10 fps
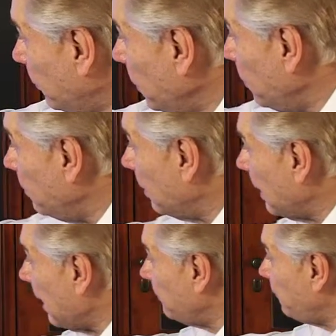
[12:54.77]
who
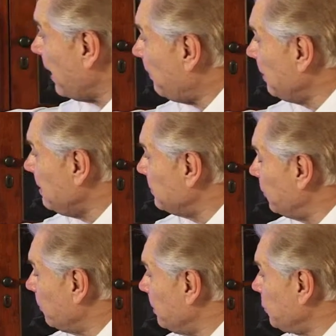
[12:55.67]
have families
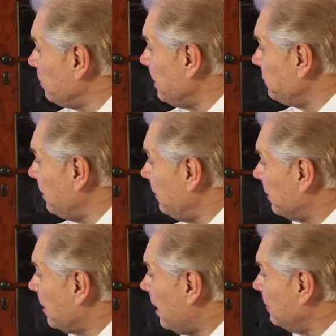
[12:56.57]
and they're interested in the
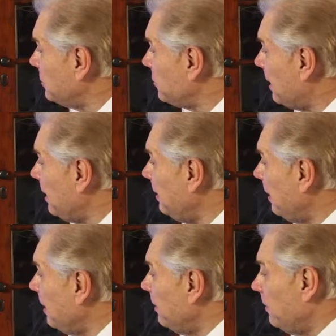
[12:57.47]
college setting,
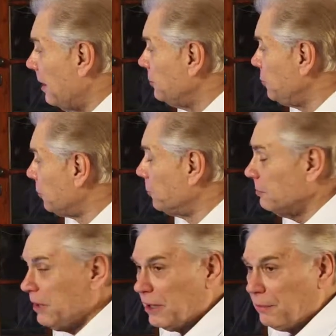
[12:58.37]
then
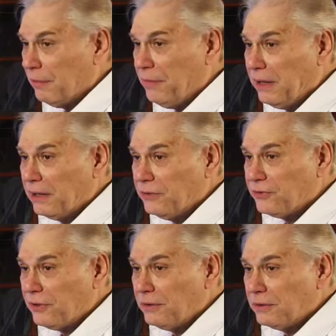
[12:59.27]
children become a big
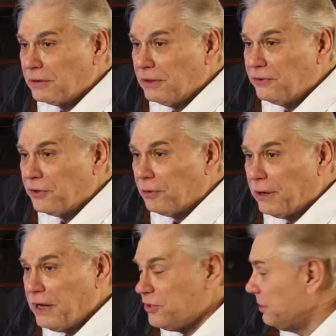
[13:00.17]

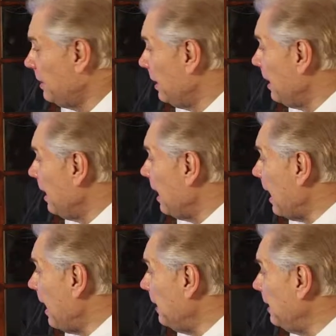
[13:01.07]
consideration.
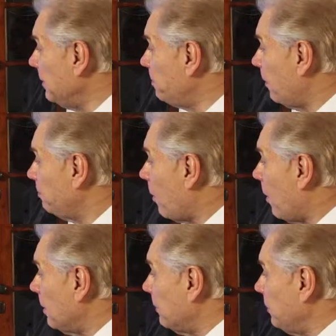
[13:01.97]
And it's
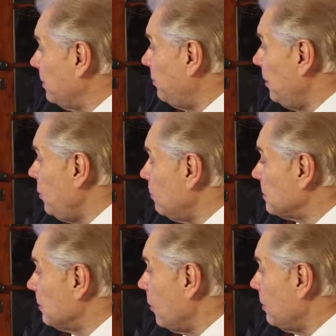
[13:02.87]
part of
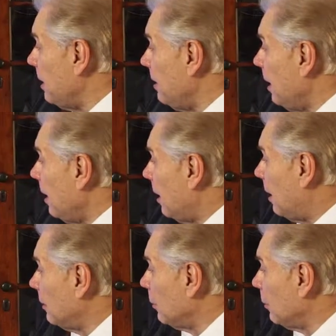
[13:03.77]
continuous learning on